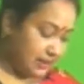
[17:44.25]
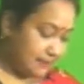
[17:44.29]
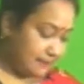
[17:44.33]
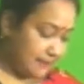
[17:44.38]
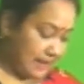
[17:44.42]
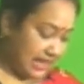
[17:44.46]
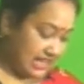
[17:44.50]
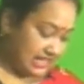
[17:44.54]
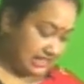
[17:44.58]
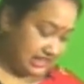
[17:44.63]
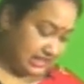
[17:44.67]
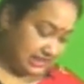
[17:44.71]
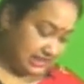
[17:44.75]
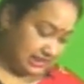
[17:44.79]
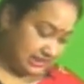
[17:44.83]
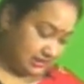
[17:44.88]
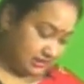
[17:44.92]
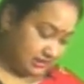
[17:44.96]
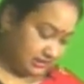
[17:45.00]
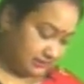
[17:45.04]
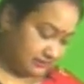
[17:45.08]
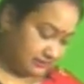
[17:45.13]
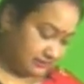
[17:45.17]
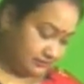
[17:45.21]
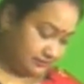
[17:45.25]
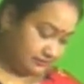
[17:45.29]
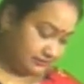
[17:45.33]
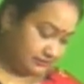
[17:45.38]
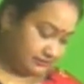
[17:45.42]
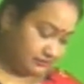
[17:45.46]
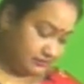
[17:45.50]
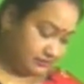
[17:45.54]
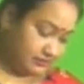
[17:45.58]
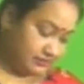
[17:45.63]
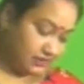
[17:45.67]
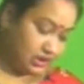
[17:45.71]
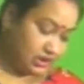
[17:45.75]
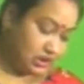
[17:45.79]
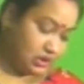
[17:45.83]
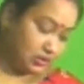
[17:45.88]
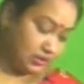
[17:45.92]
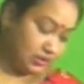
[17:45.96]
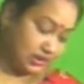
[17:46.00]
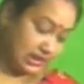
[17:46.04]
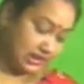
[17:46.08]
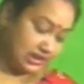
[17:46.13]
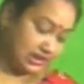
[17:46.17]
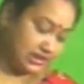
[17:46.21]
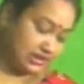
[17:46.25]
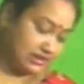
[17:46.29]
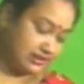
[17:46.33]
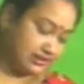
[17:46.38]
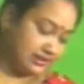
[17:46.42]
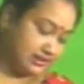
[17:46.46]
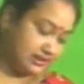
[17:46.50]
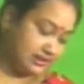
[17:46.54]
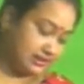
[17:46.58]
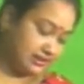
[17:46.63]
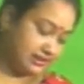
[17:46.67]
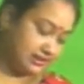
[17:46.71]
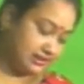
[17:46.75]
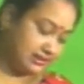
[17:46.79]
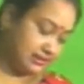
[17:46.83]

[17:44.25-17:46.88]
painted. Donations.